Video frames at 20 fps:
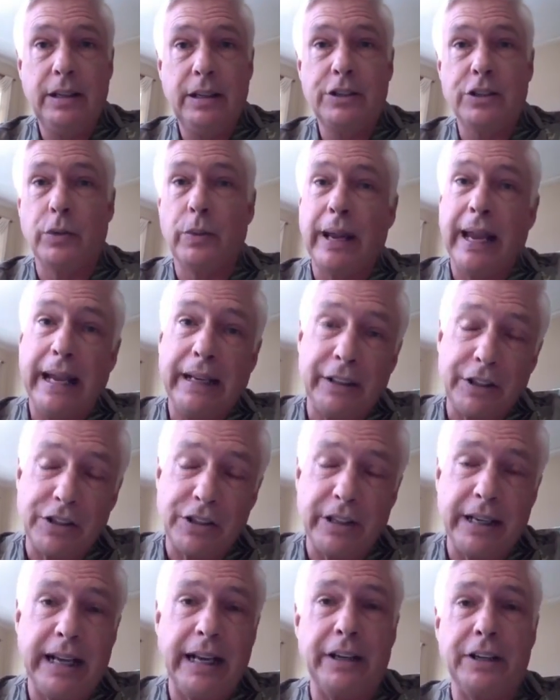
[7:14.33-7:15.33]
So he had to
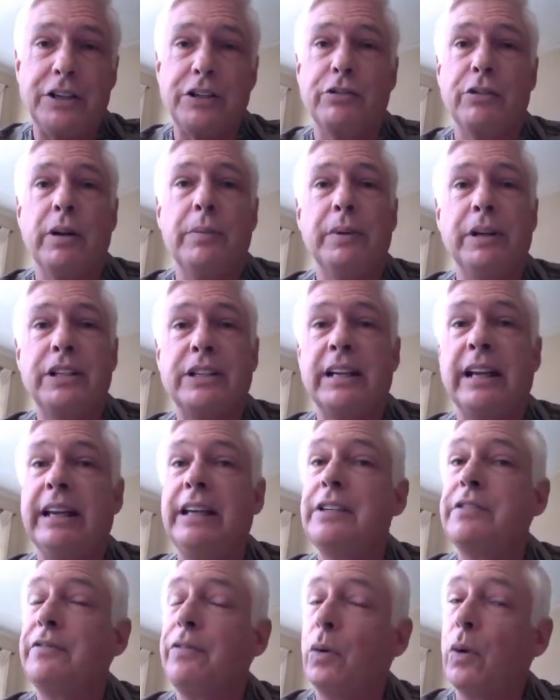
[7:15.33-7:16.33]
sit out a scrimmage. Now,
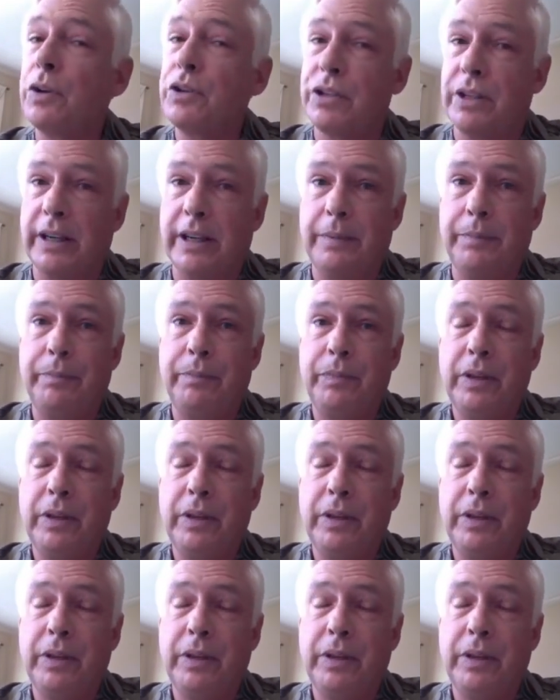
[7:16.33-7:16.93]
he's fortunate